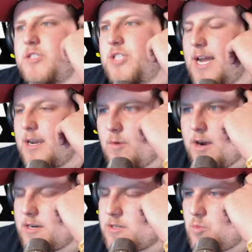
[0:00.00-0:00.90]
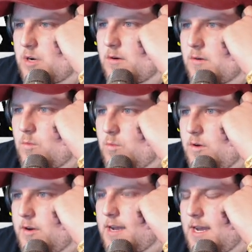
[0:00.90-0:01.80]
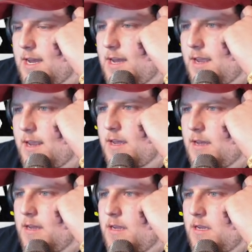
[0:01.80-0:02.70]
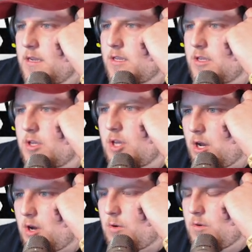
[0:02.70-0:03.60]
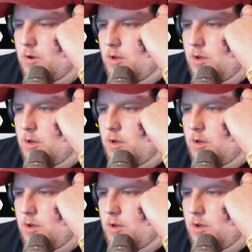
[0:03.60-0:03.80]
Jaguars, where would I go?